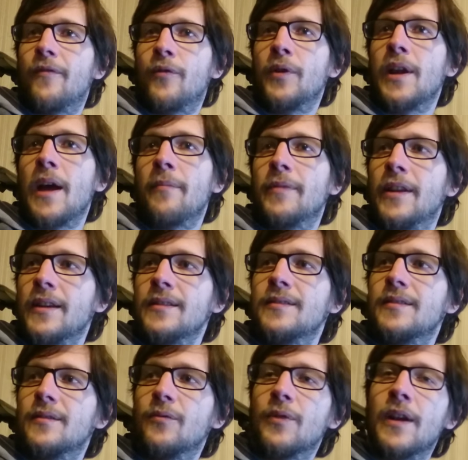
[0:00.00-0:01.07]
some up
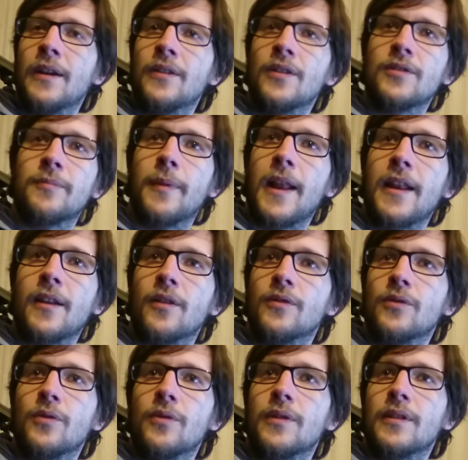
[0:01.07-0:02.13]
free updates. We are
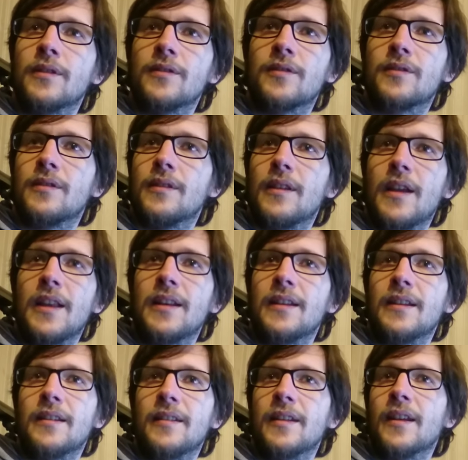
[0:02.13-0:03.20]
not planning on doing
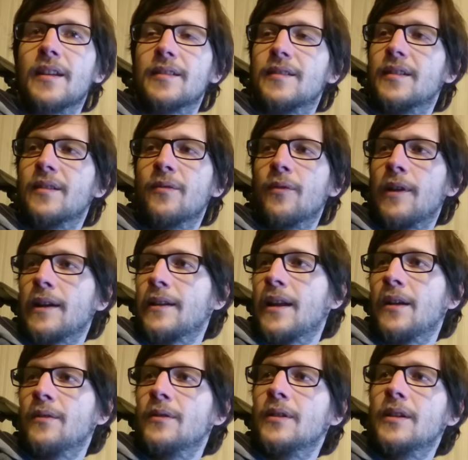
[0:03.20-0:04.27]
any
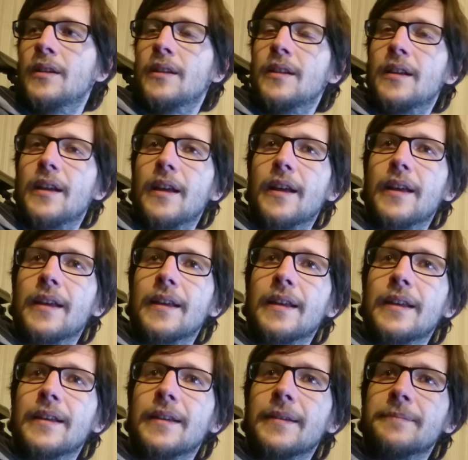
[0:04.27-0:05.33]
DLC right now.
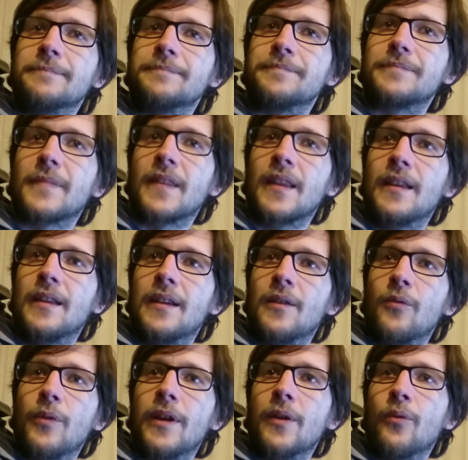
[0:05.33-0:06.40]
Uh,
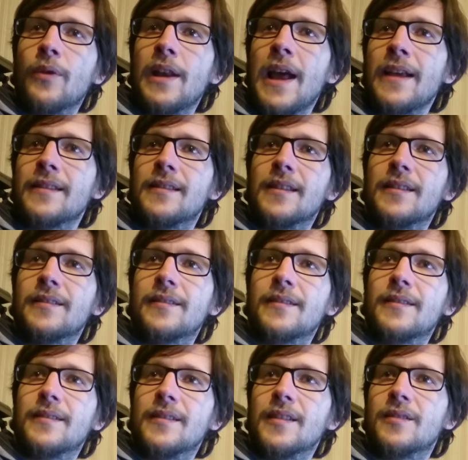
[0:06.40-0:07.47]
we, we
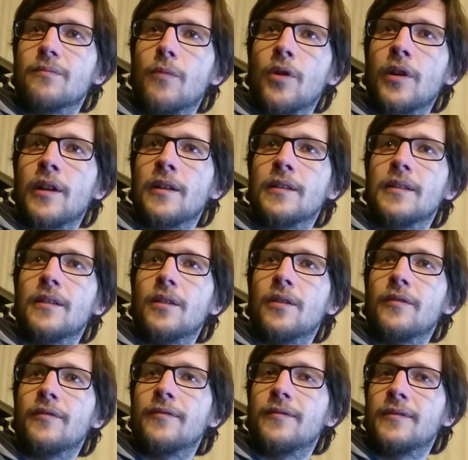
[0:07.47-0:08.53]
like this this
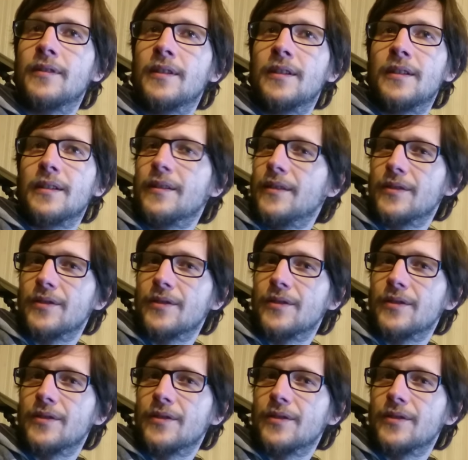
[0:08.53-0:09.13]
model of